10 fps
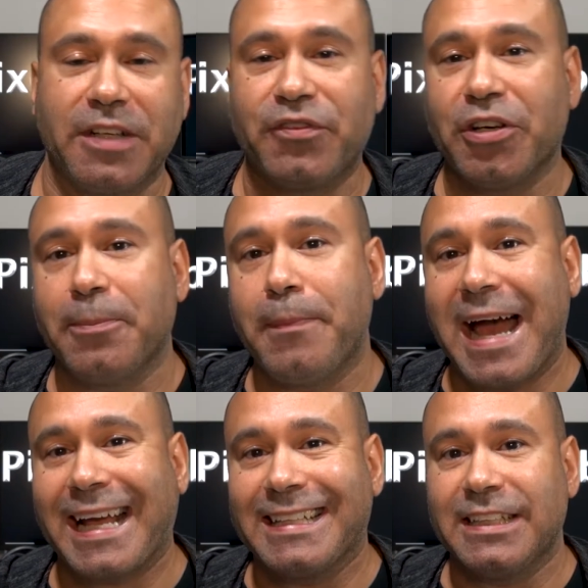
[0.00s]
If you're a
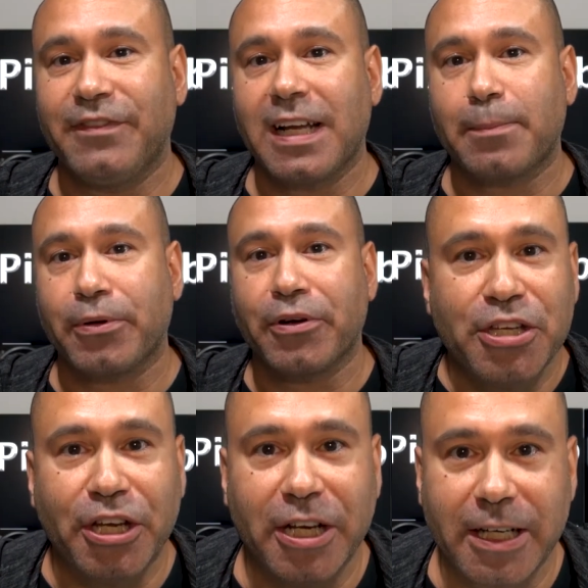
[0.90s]
back-end developer,
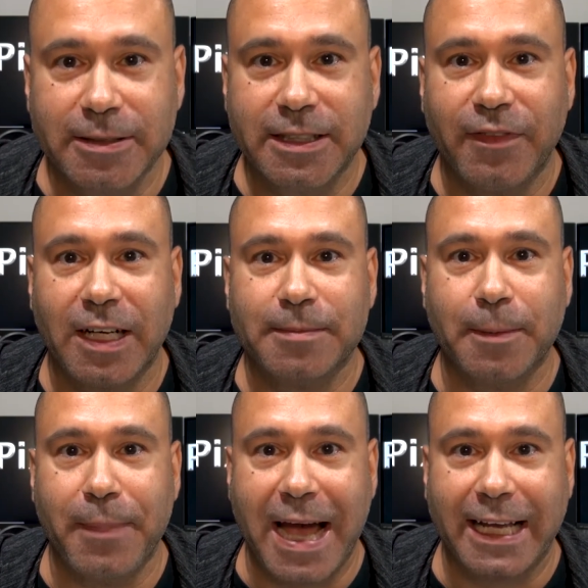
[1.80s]
you're going to develop
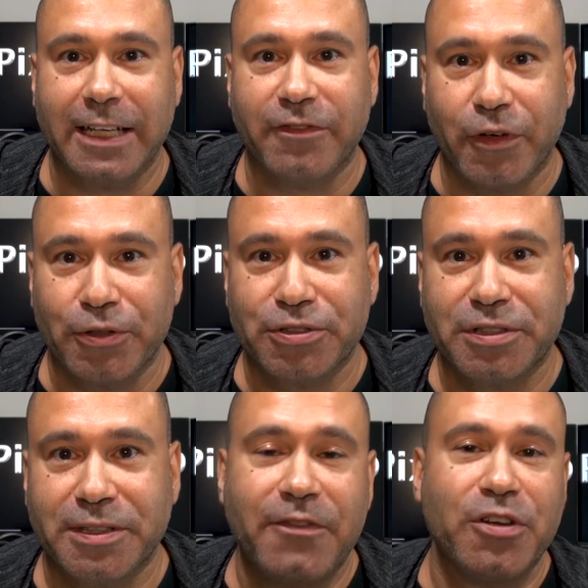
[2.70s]
the back end
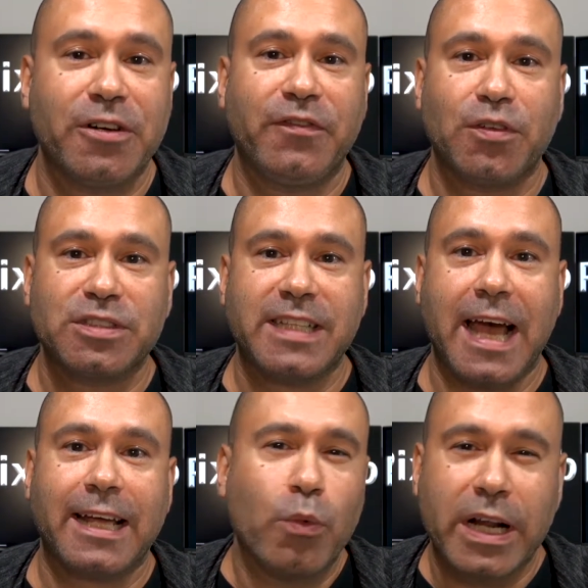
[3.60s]
first. If you're a full
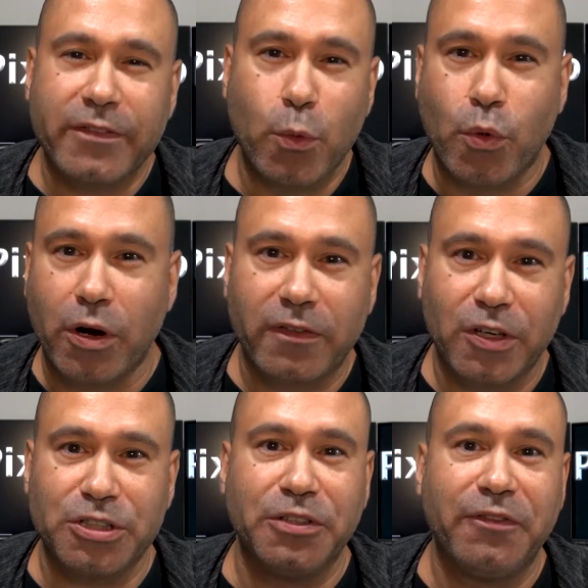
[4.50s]
stack, whatever
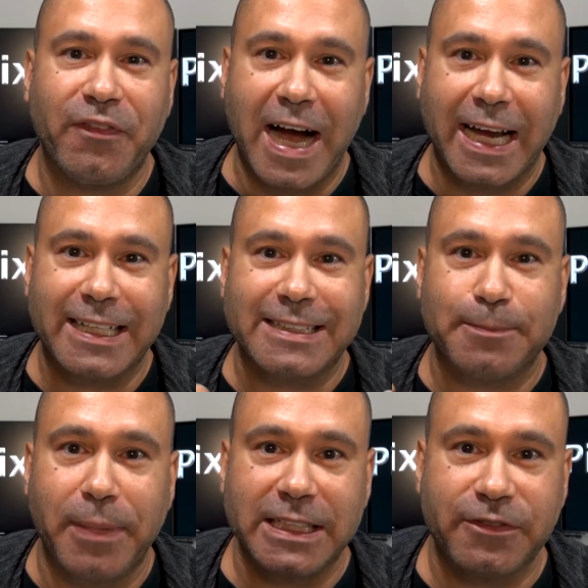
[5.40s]
workflow you find is
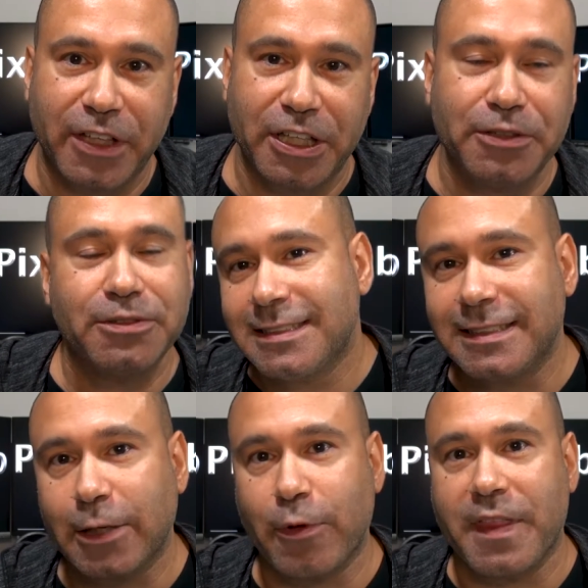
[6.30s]
best for you,
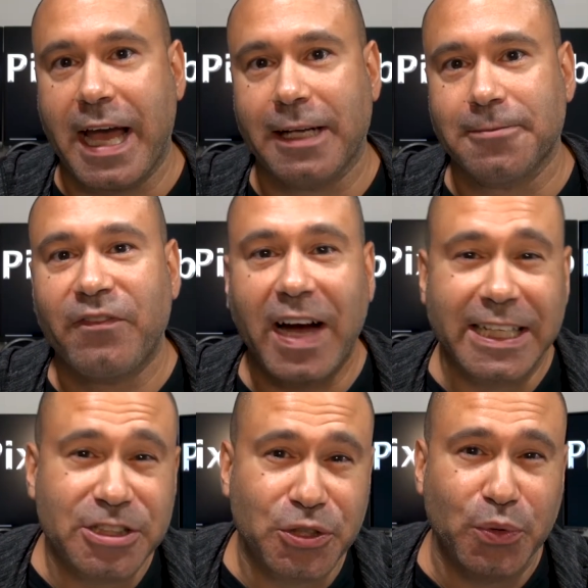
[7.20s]
stick with that.
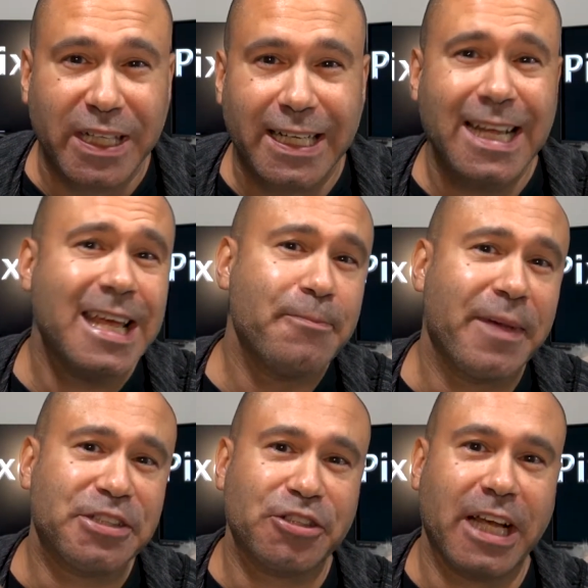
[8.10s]
Fine-tune it.
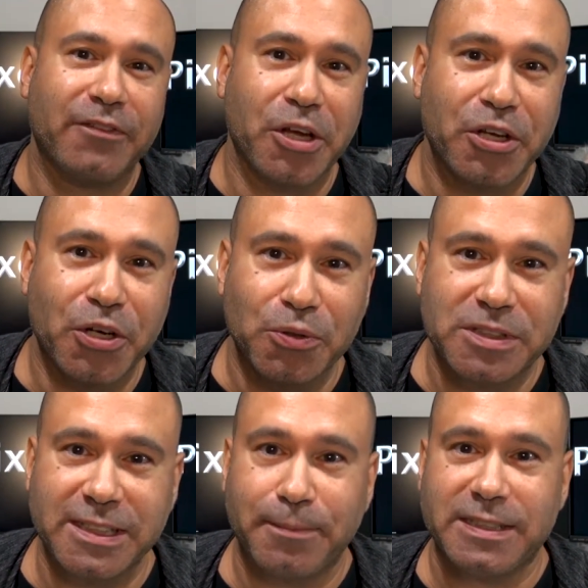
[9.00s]
Make sure you have your code
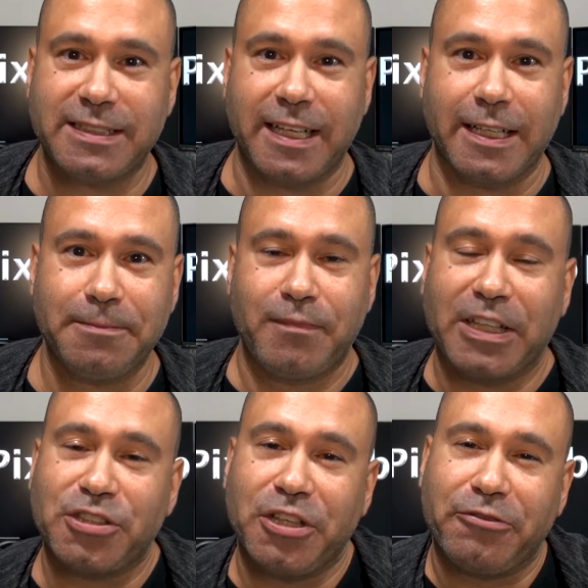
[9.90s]
snippets set up. Make
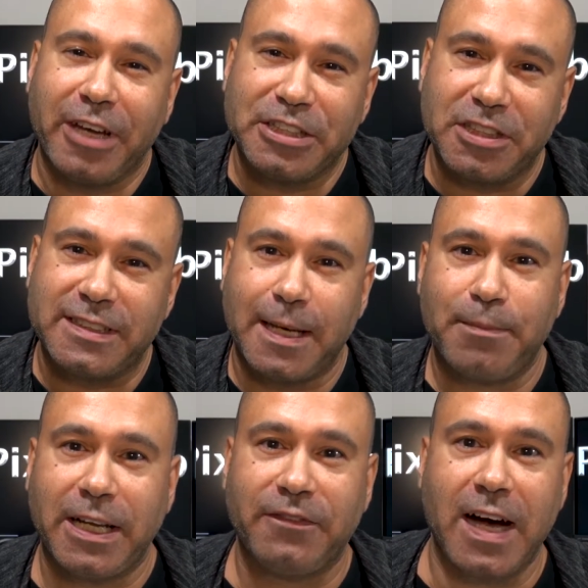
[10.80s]
sure you create your
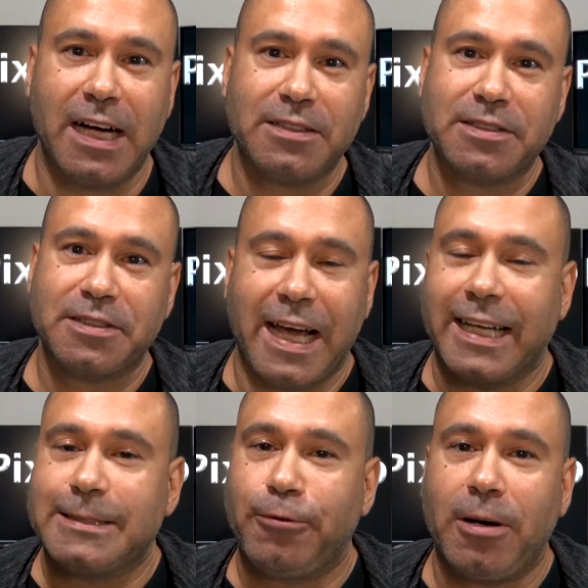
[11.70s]
template files. And
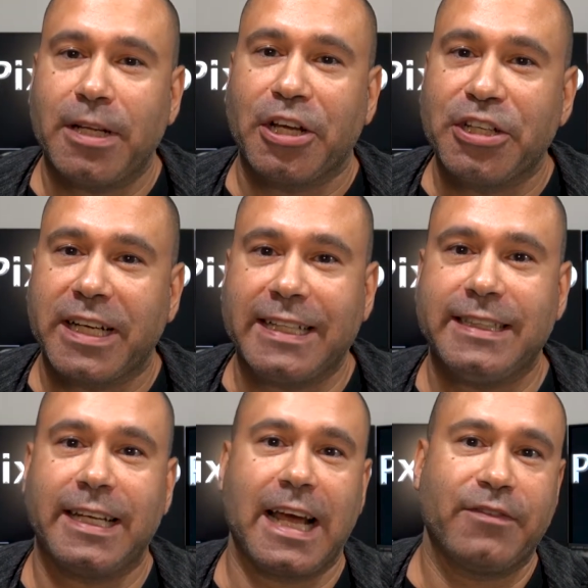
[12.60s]
it's probably a good
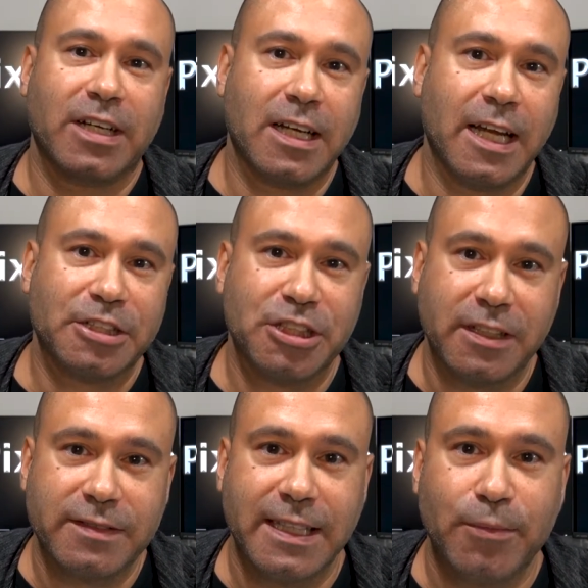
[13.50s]
idea to have a collection
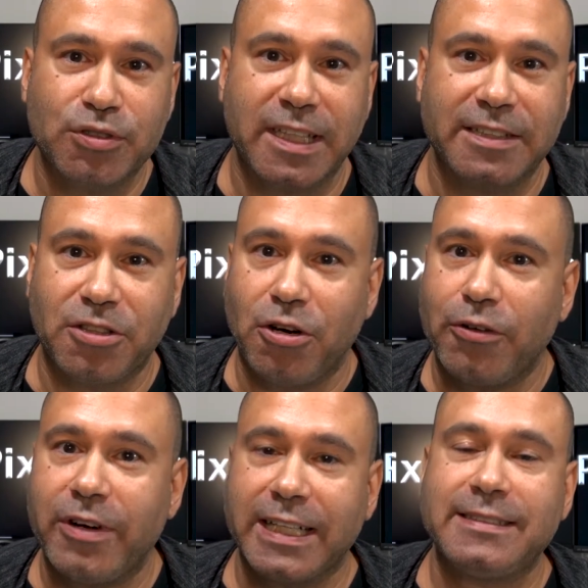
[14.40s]
of demo sites
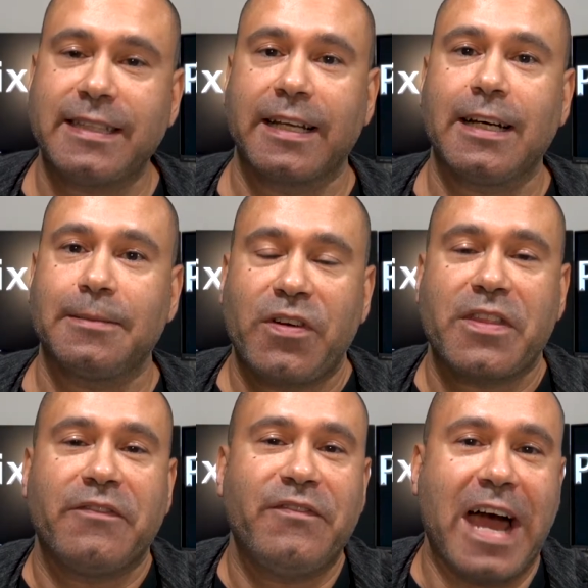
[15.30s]
already set up for
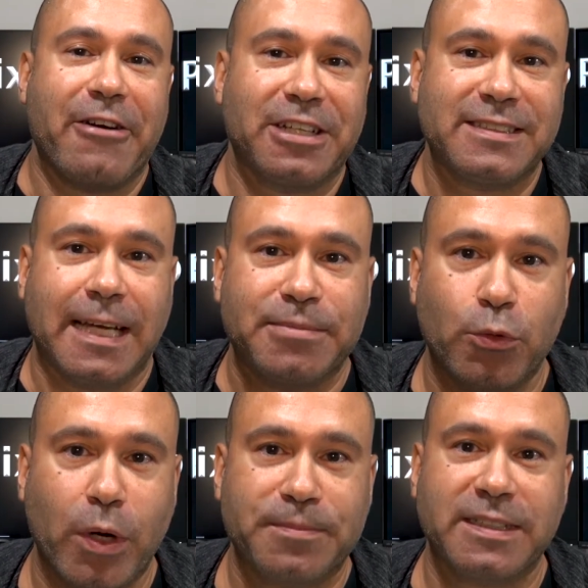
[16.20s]
the various types
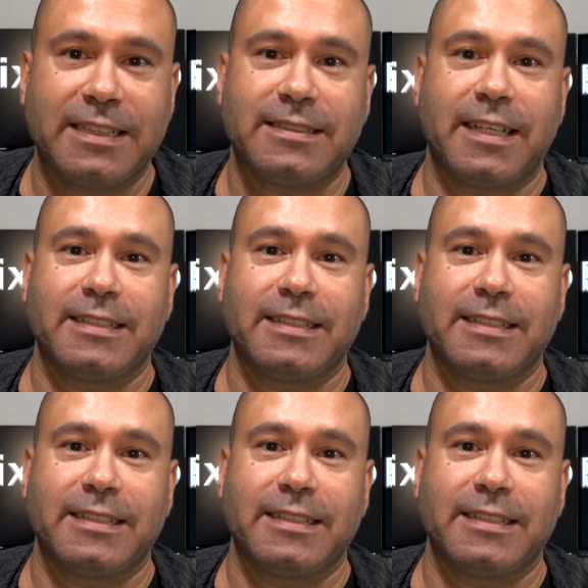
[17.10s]
of websites that